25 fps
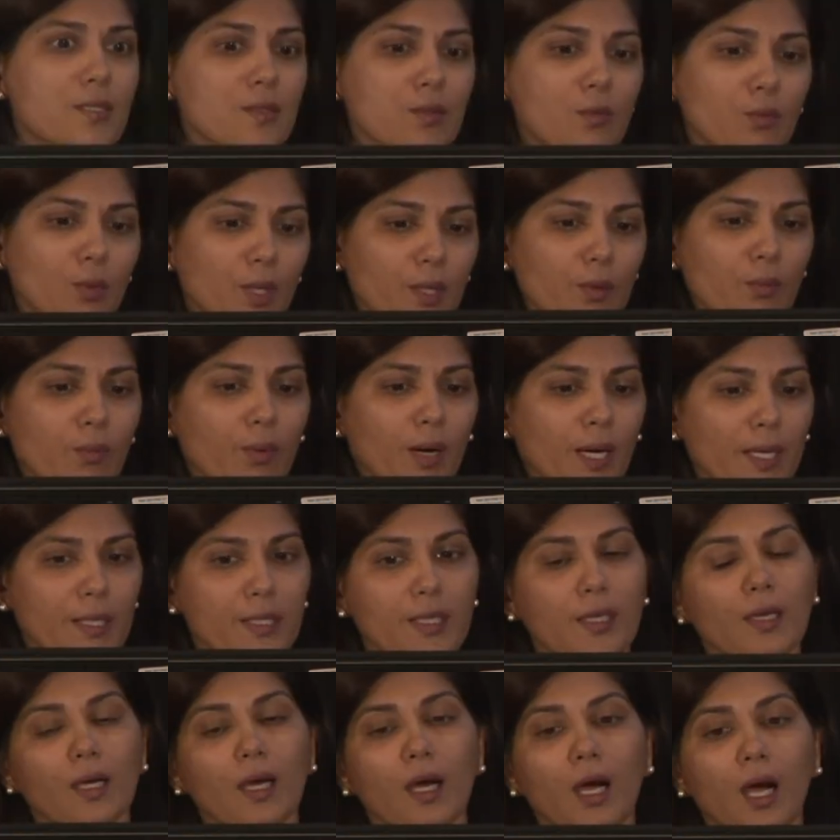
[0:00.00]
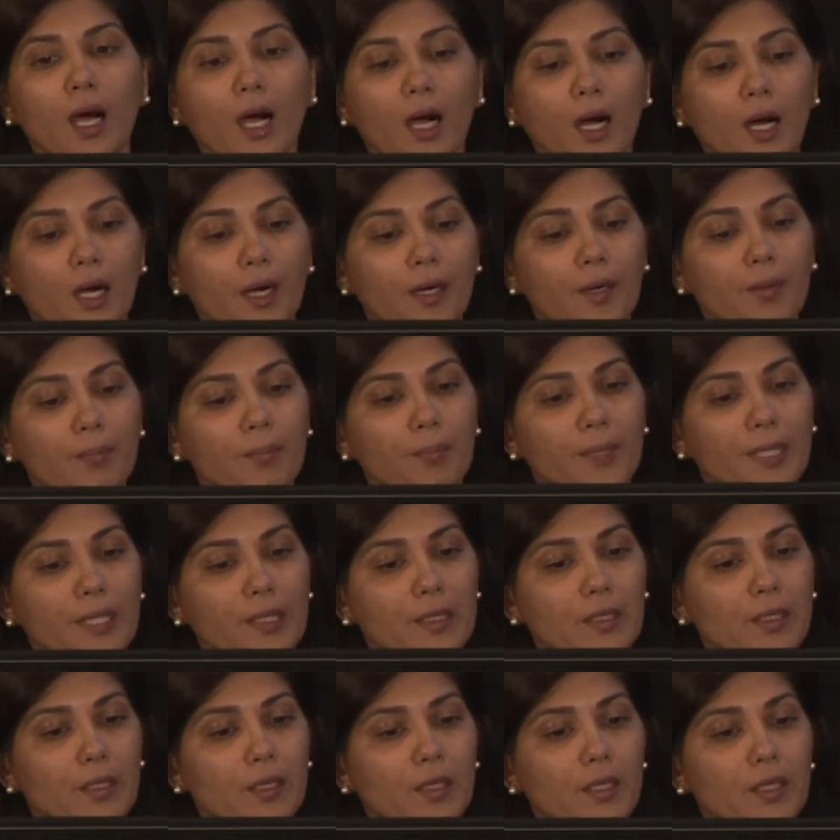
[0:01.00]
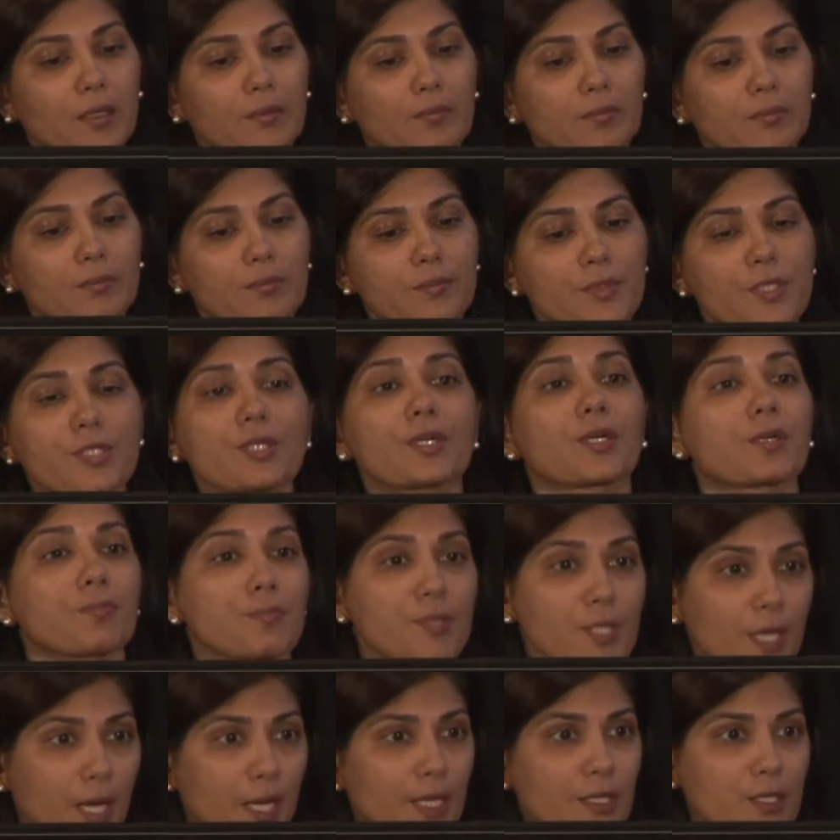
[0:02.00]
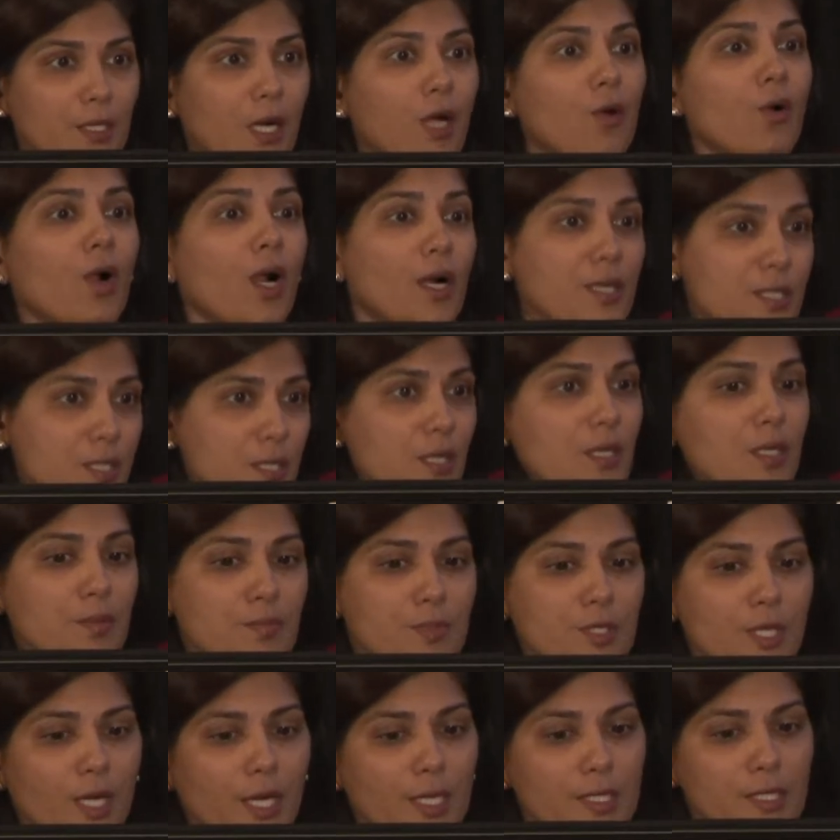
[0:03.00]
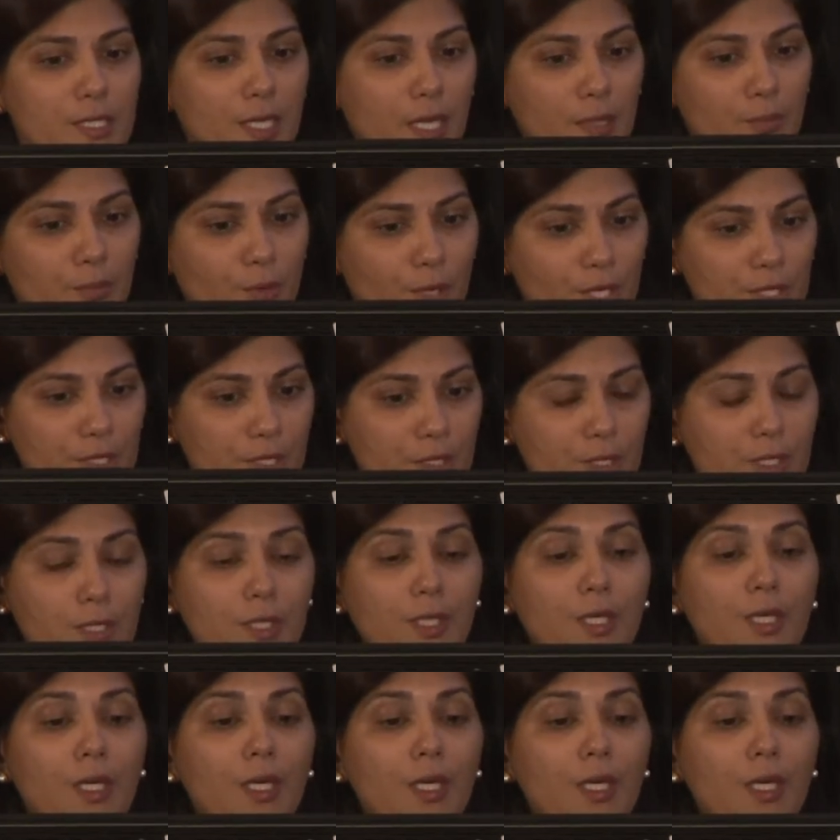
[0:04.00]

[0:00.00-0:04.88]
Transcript: worldwide are being circumcised or are circumcised at present.